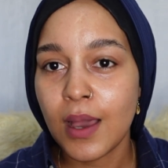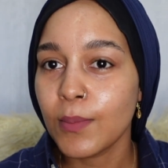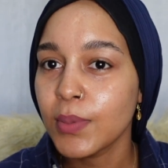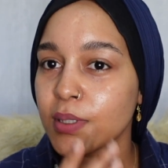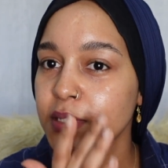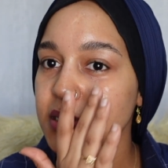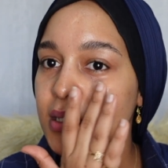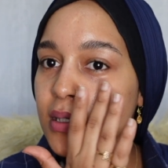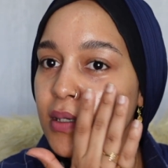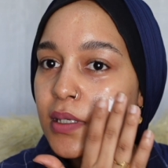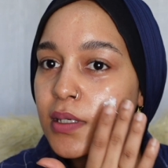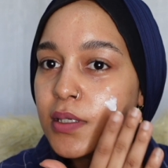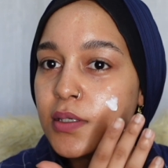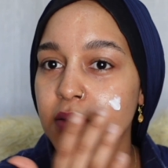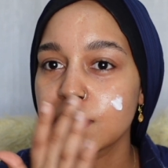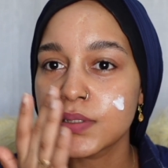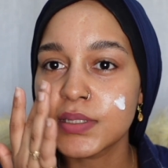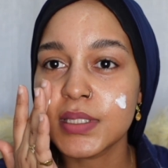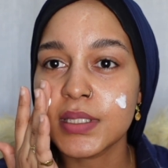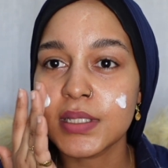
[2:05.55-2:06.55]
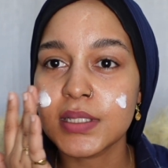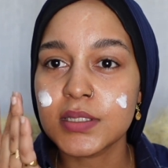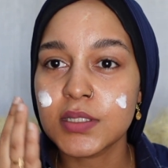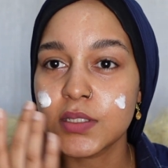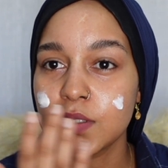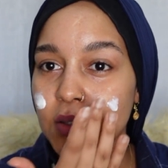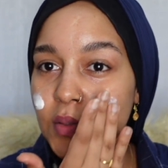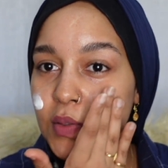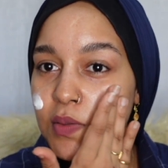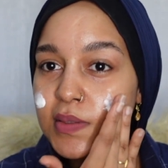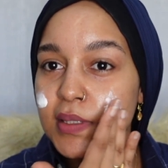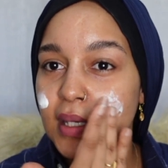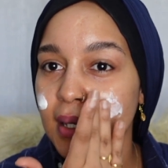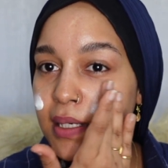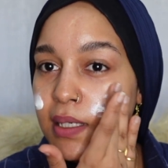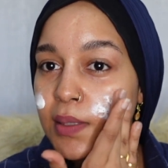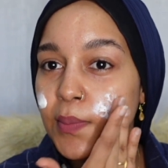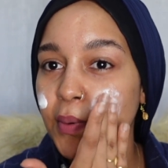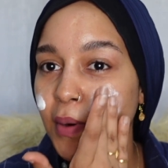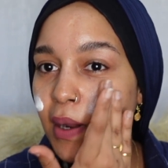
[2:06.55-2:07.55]
We're just gonna use this. Use
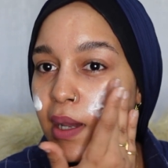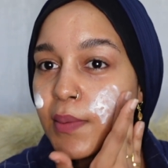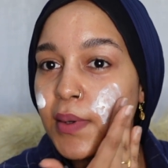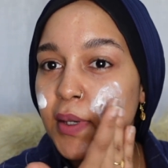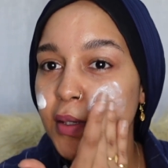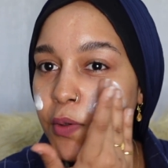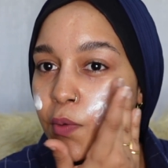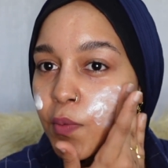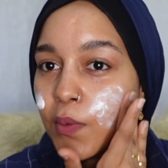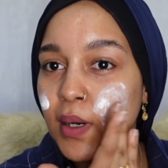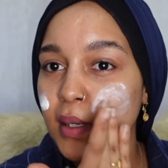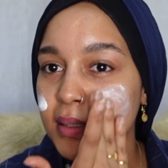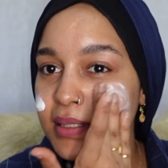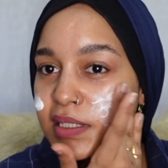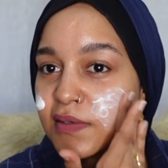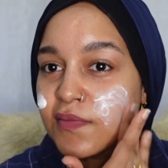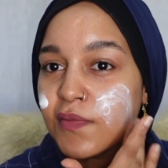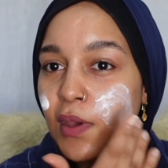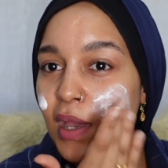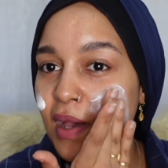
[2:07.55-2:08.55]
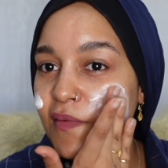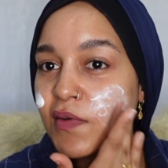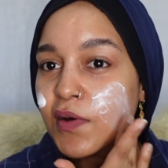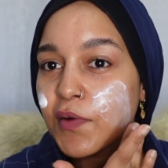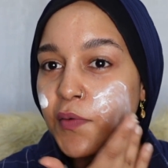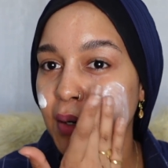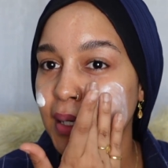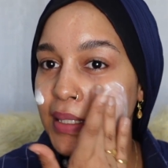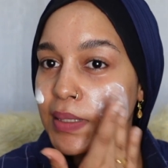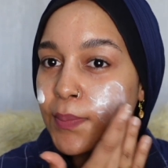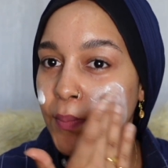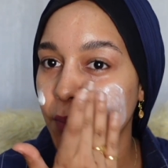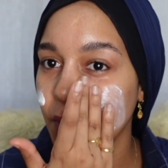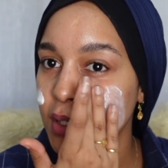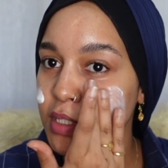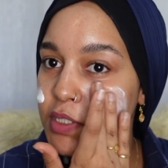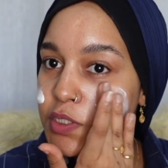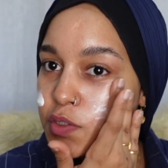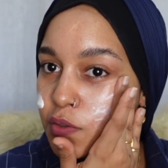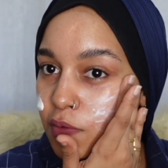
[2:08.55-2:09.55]
any primer you want. If you have a great
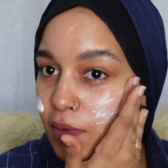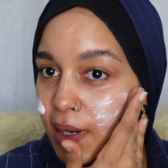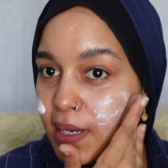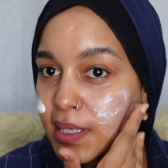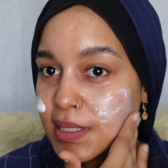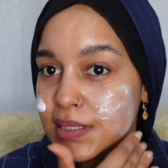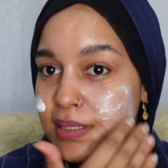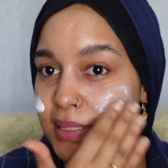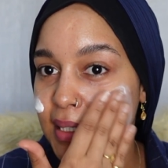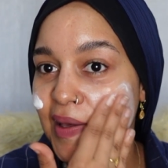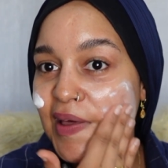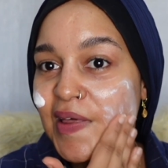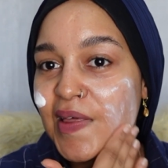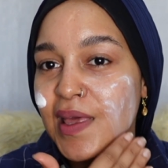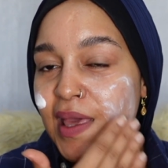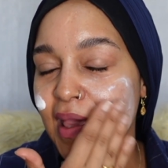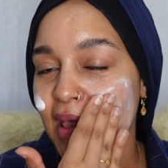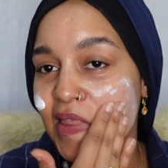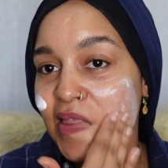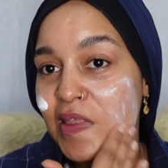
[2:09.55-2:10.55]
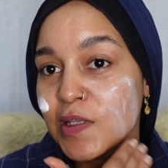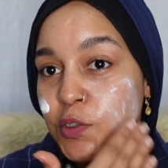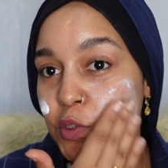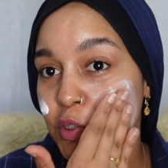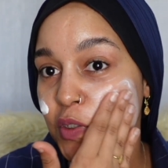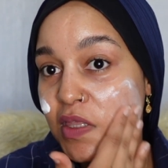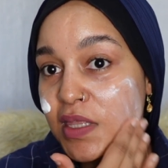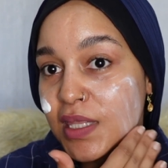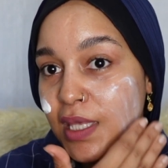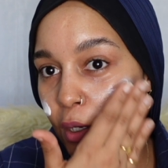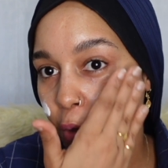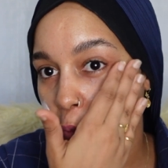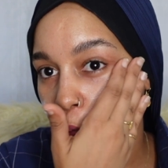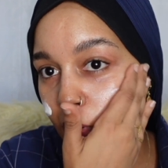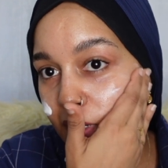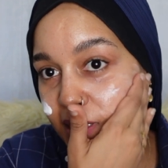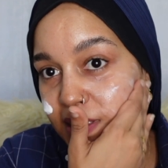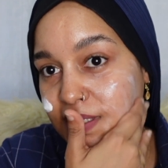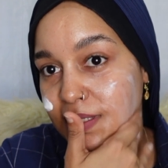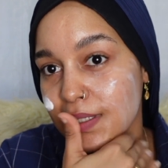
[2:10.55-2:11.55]
moisturizer that you think
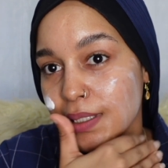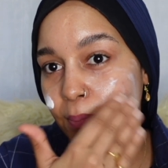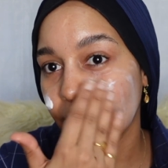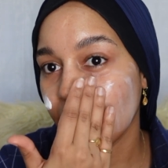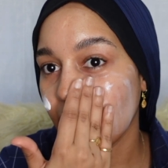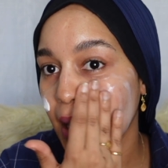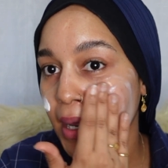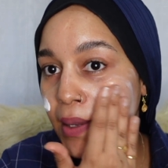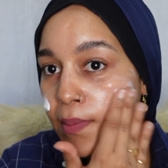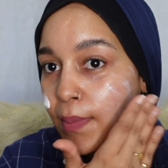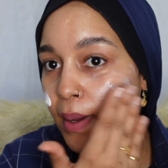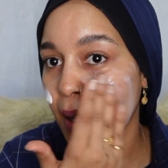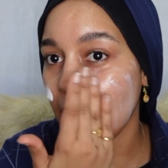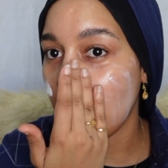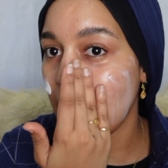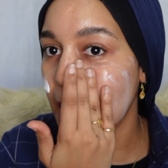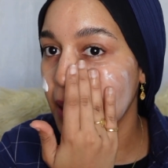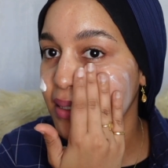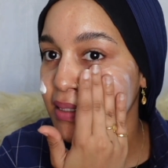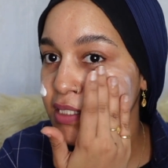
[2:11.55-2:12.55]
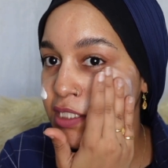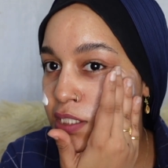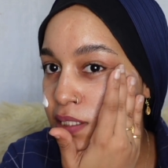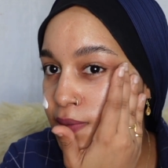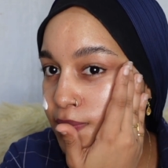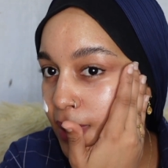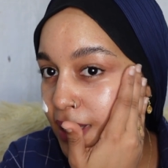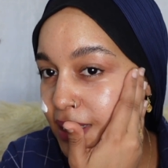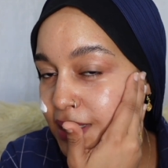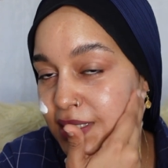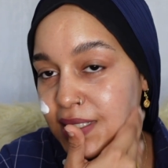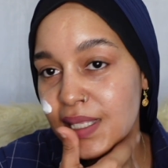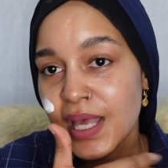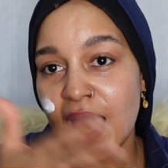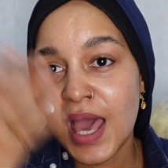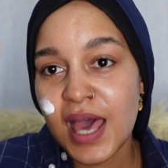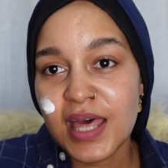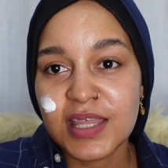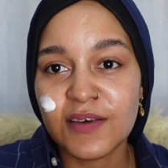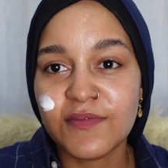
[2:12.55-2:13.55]
works as a primer, it just makes
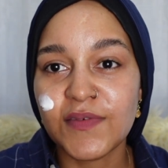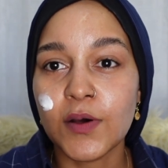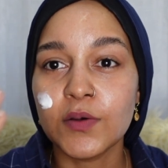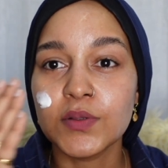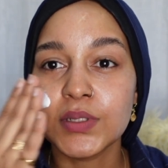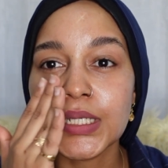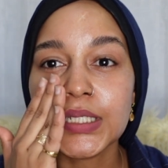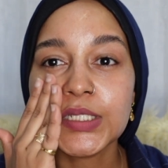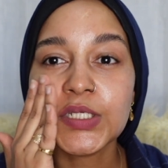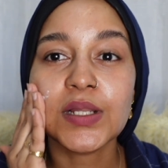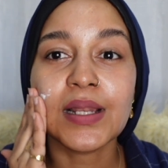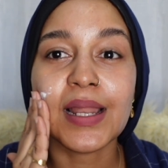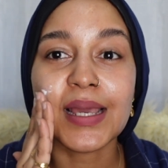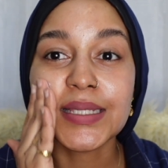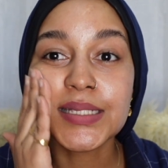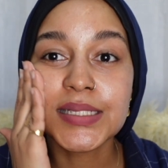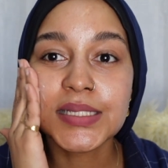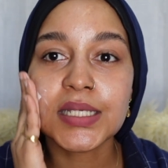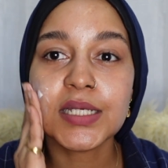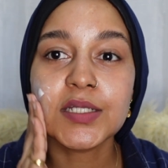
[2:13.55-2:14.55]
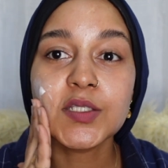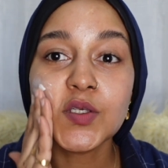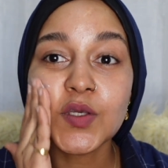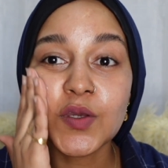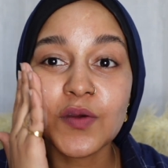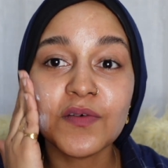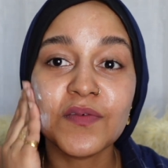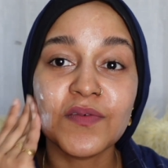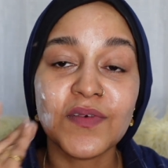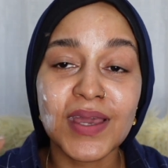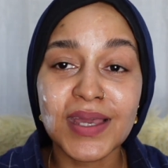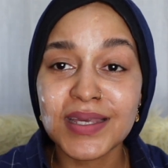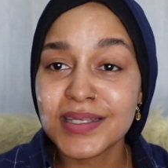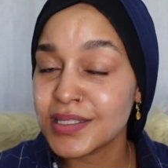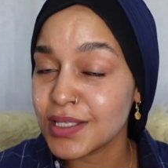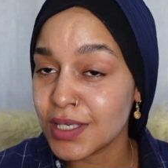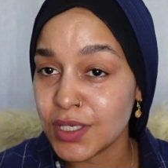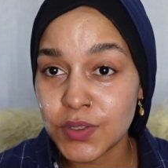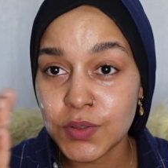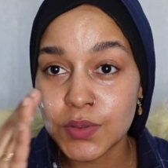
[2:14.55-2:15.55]
the foundation like stick to your
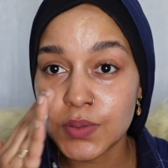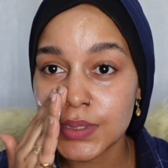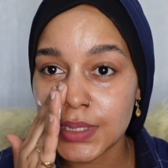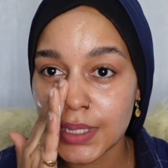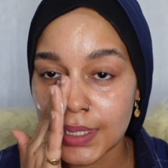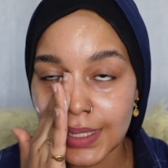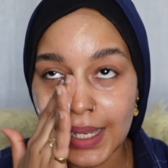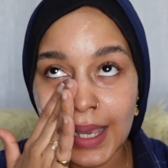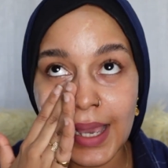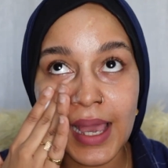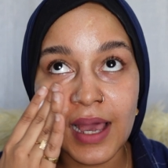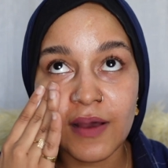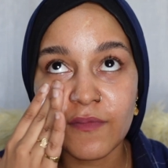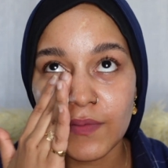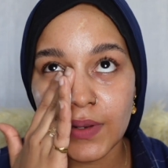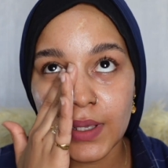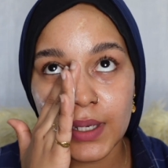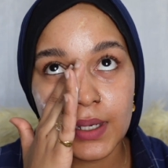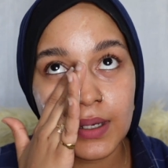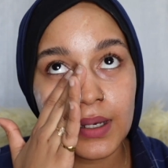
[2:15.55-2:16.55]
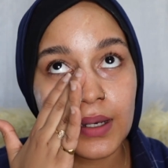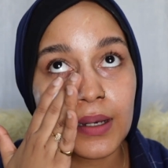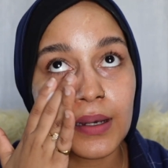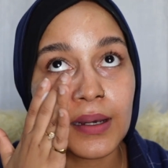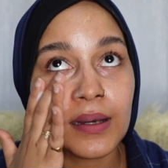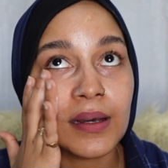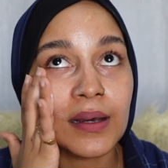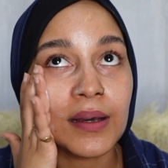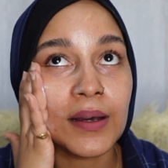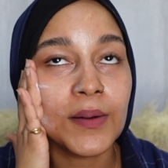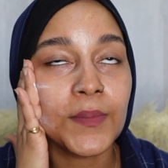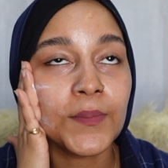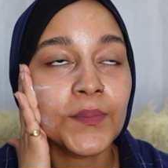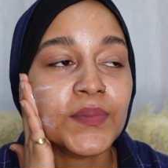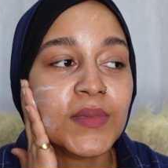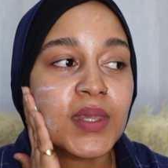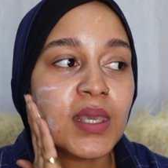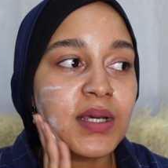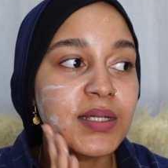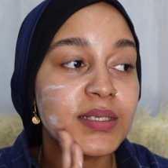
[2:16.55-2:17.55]
face, use it. I have like a
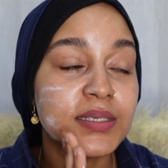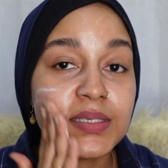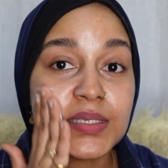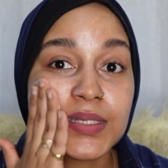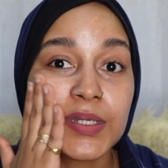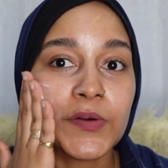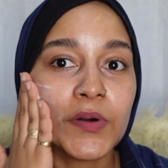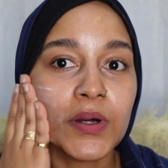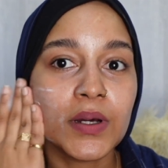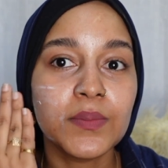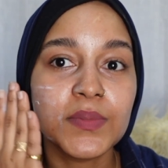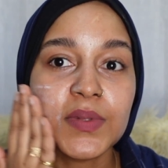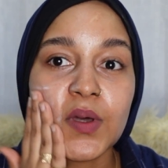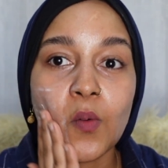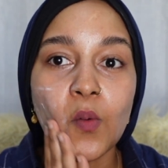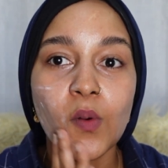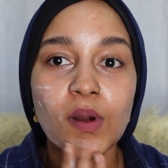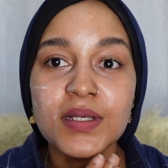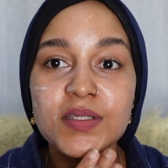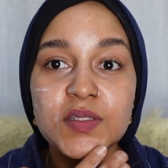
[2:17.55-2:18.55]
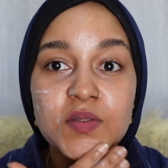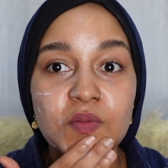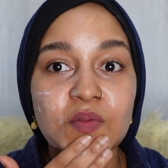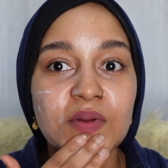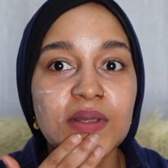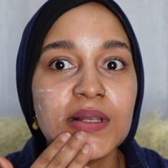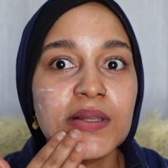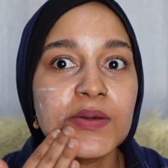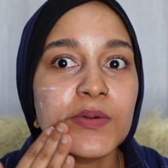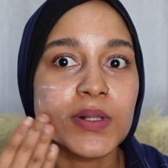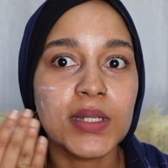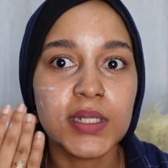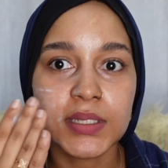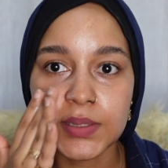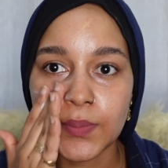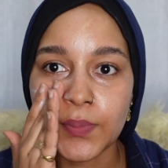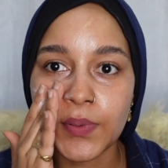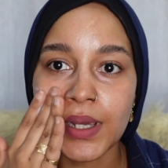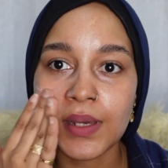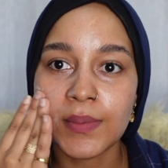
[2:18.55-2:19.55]
serum that works really well as
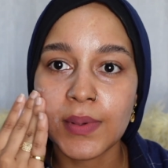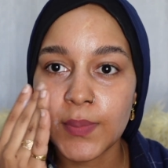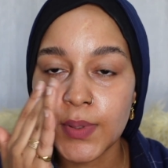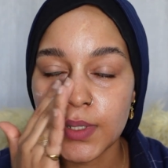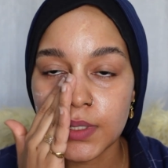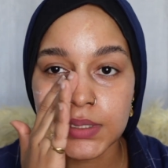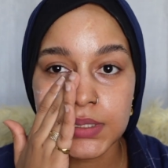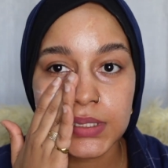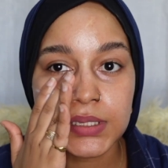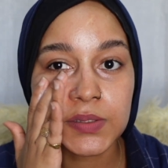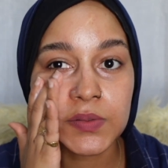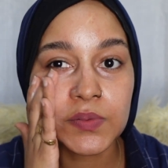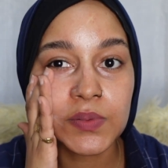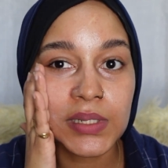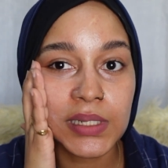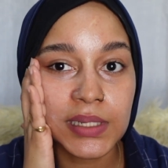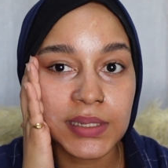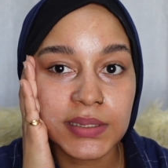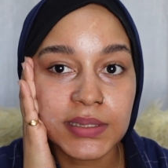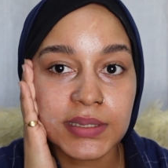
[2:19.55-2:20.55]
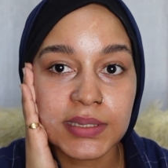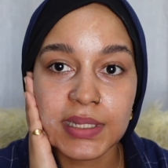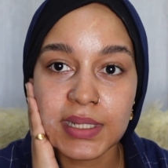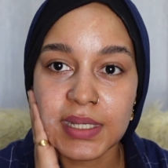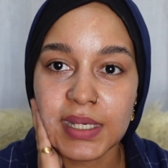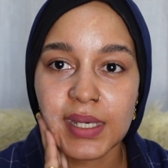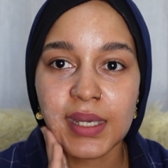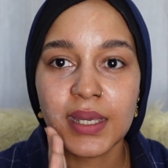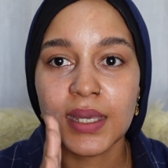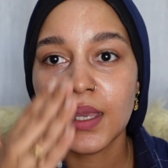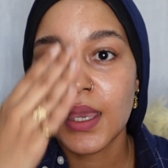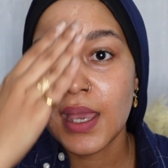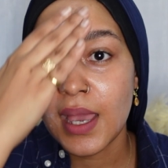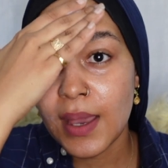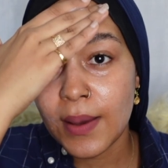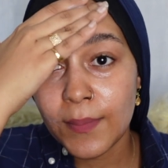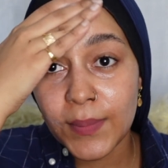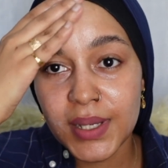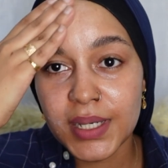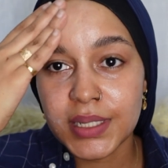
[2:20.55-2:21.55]
a primer because it's really sticky,
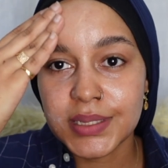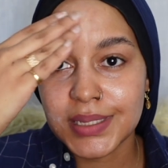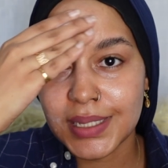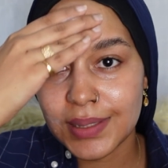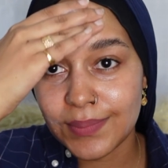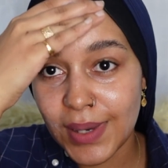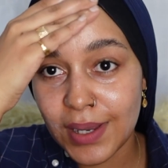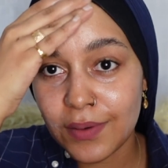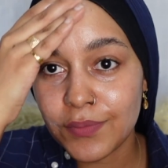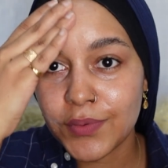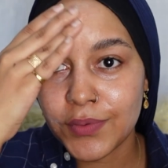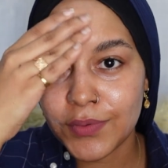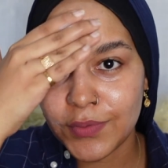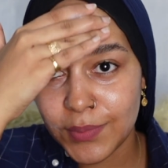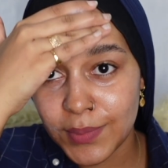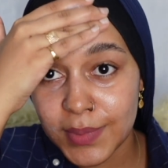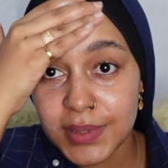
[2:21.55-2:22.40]
but it's in my room.